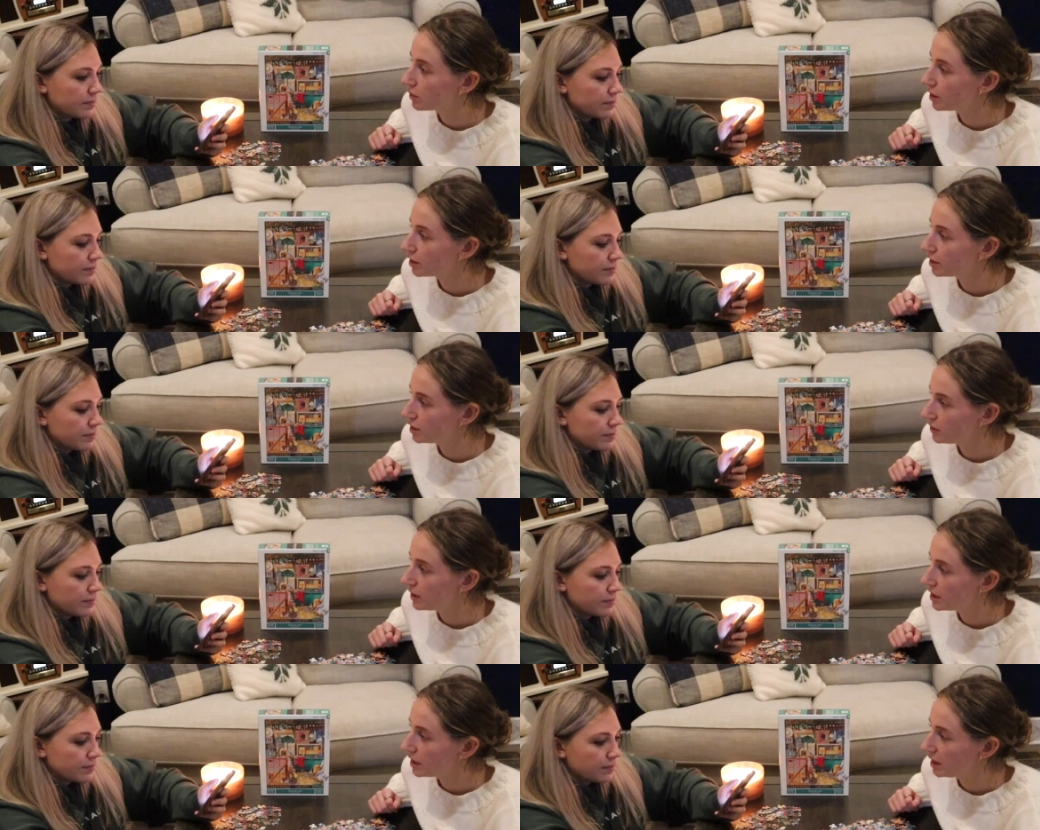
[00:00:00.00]
Speaker 1: while you're
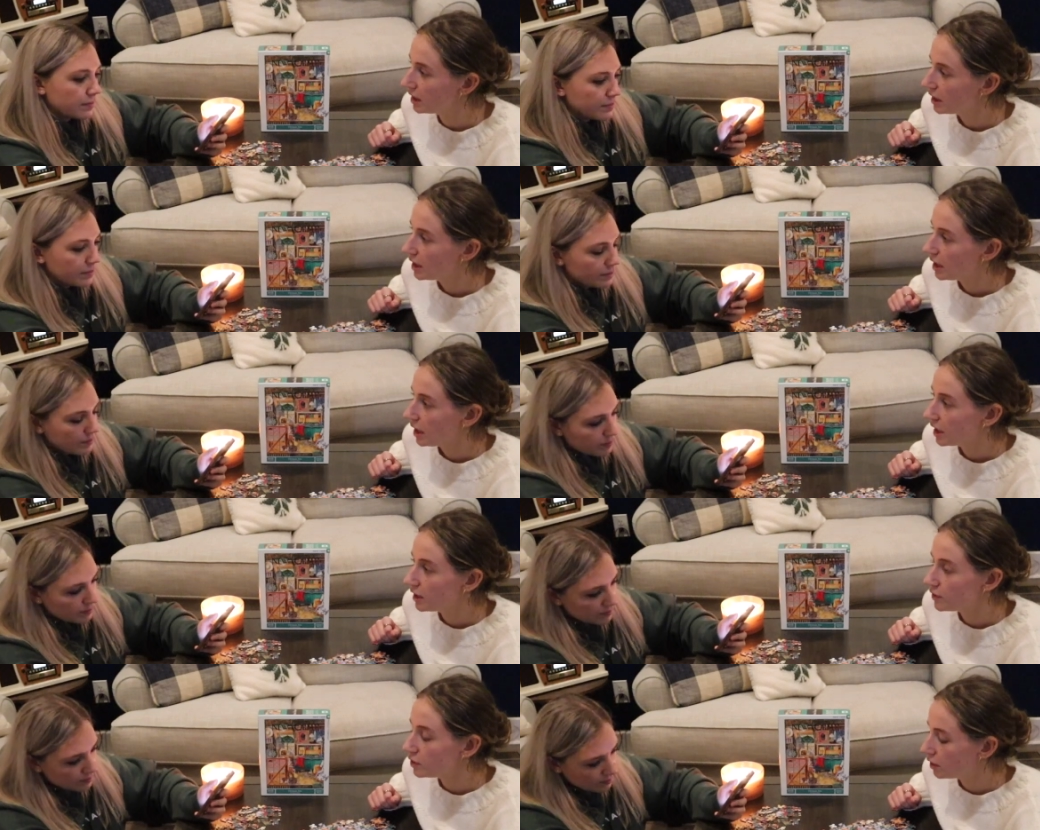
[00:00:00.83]
doing it.
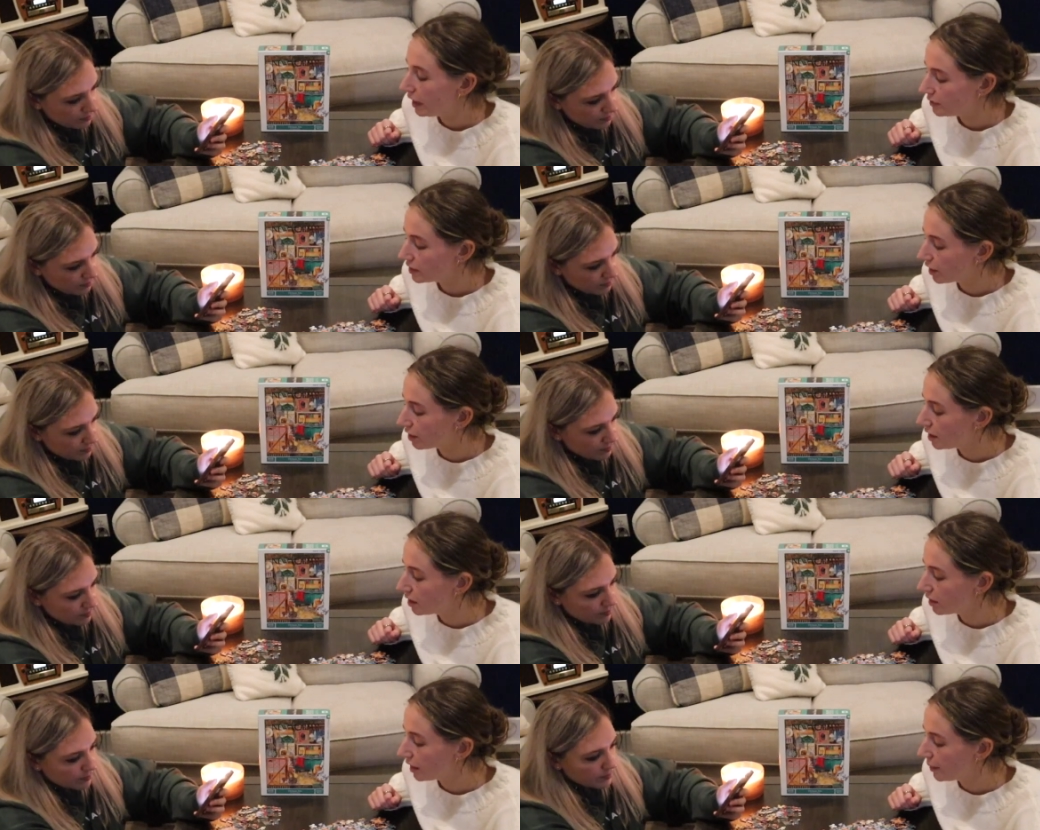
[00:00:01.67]
And if you don't have to
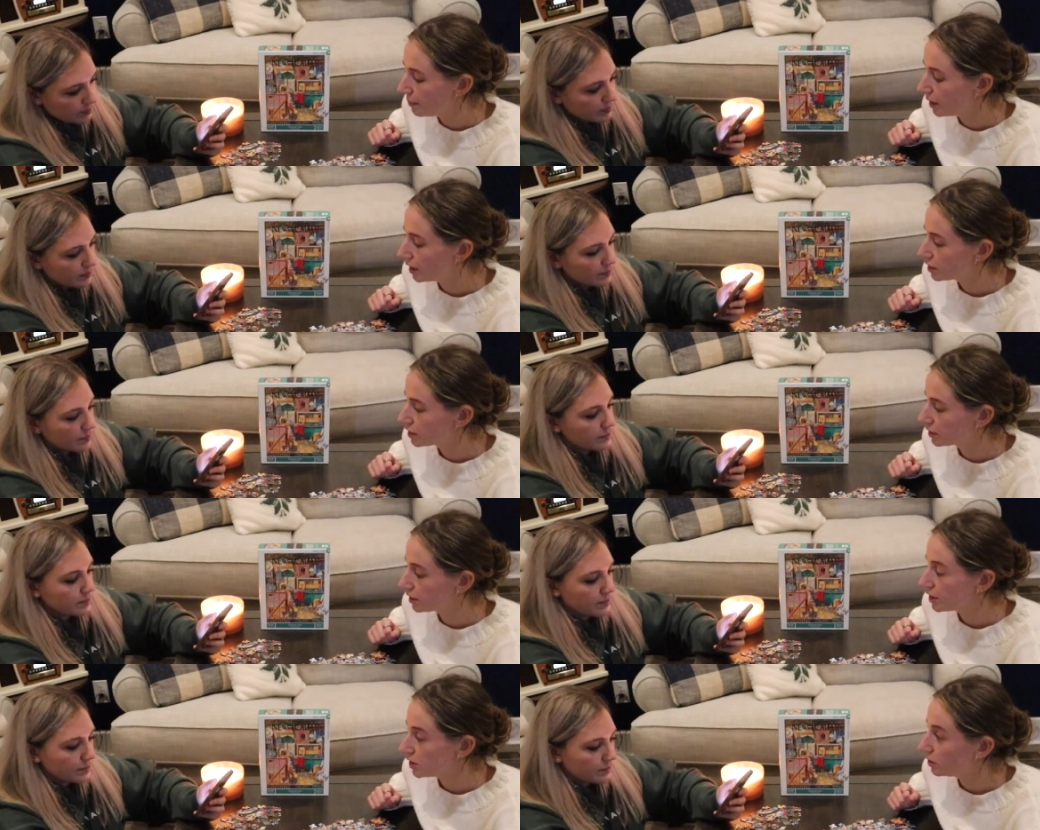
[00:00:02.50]
think that
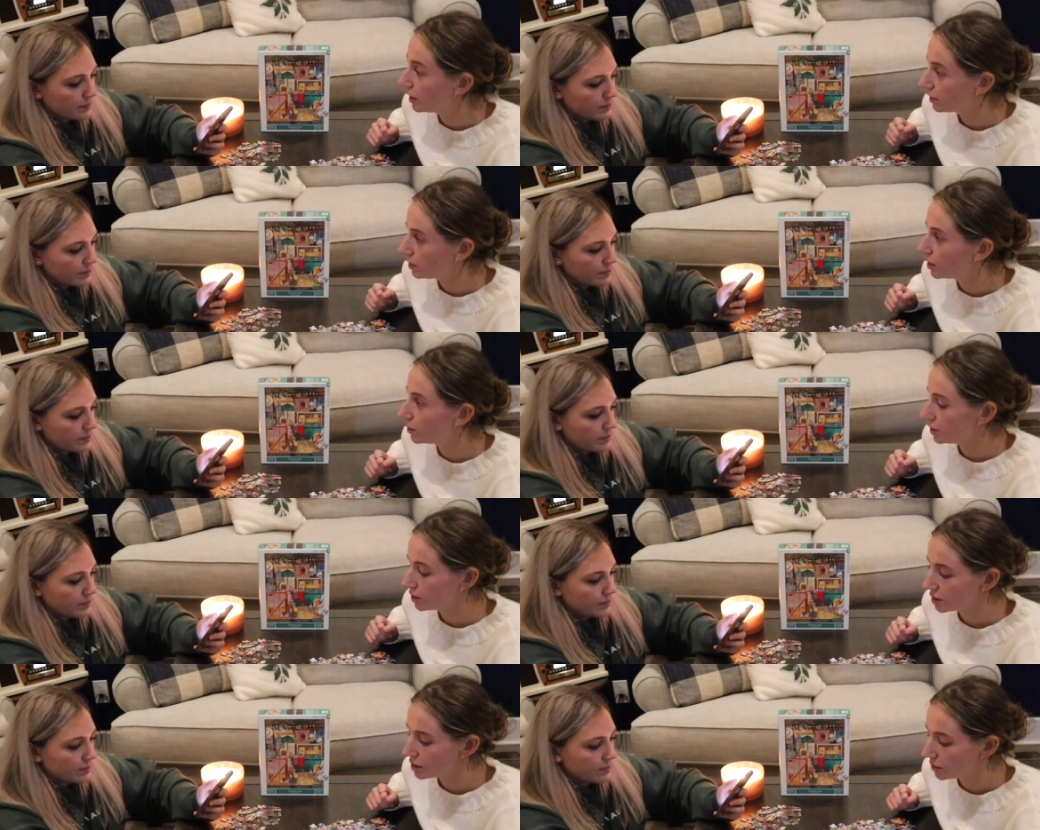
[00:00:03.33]
much because you like know
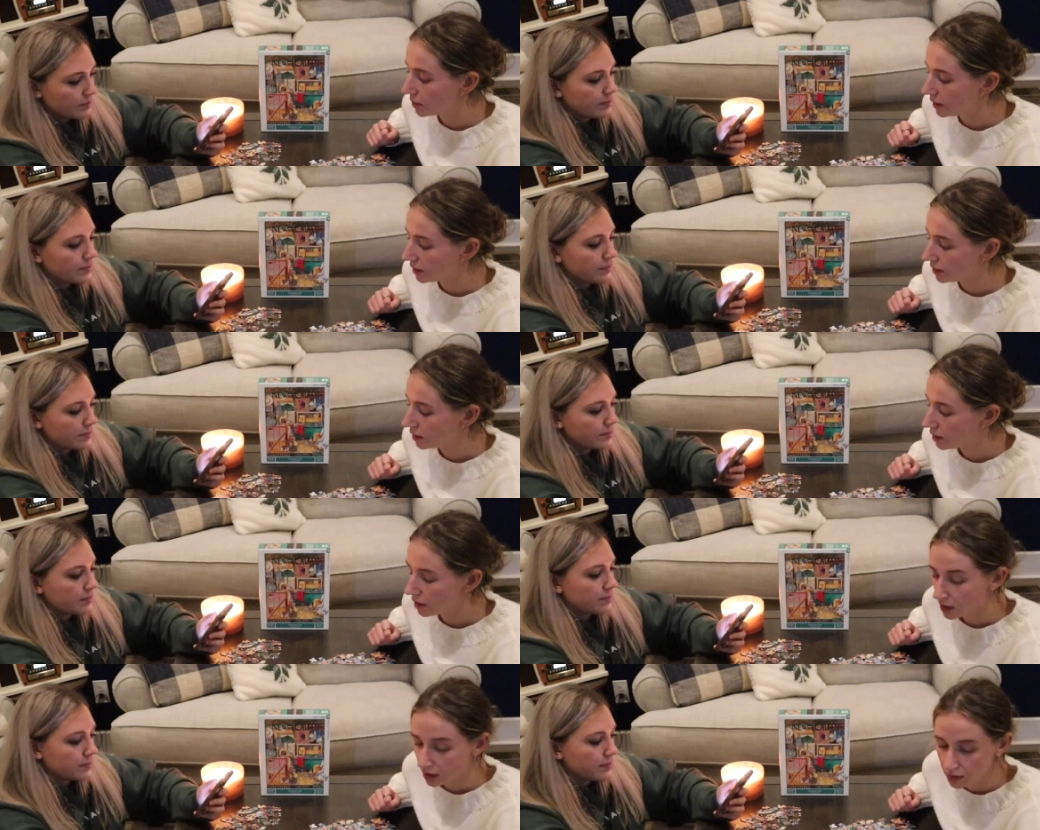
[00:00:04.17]
what you're doing,
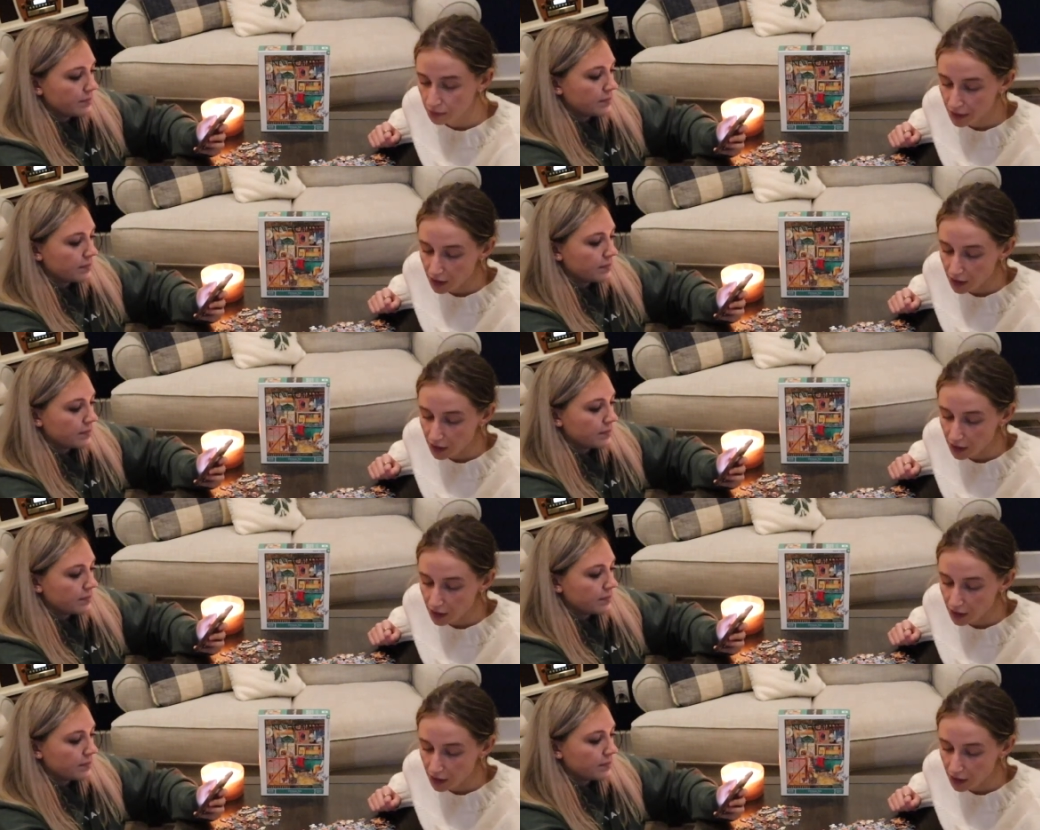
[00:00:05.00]
it'll